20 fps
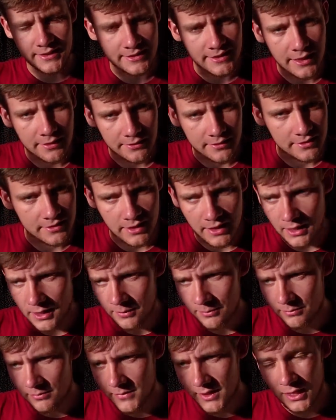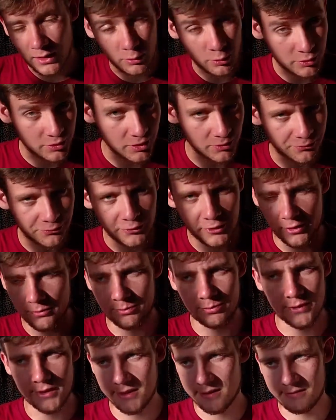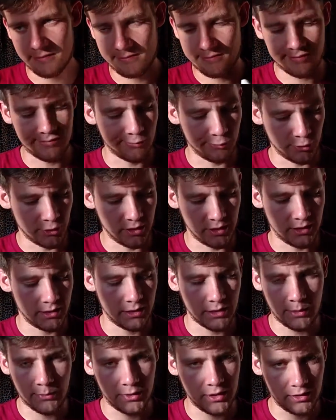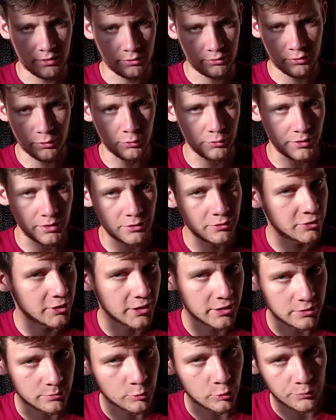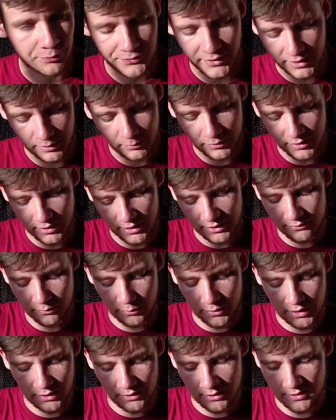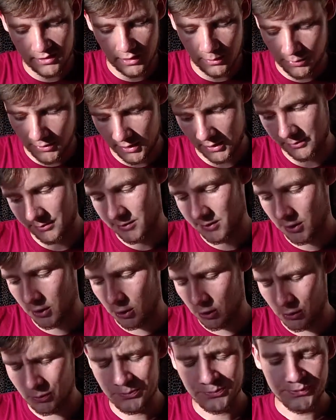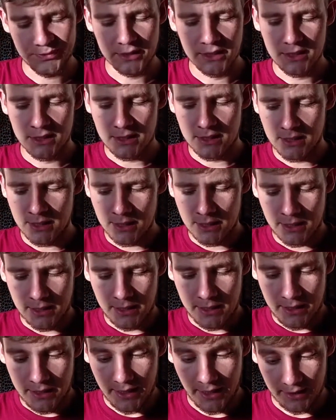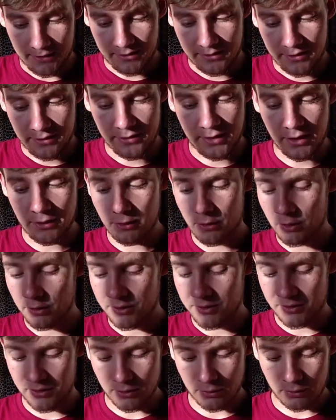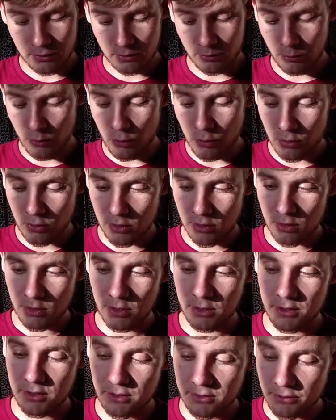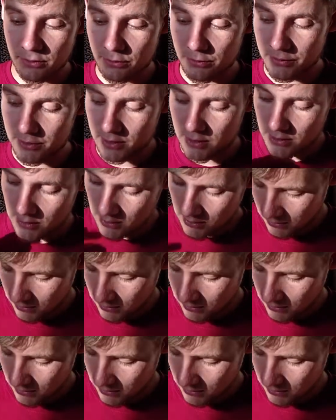they sound the same, they look different, but really, I mean, they're totally interchangeable. They even mean the same thing. So, yes. Then there are still more. These are only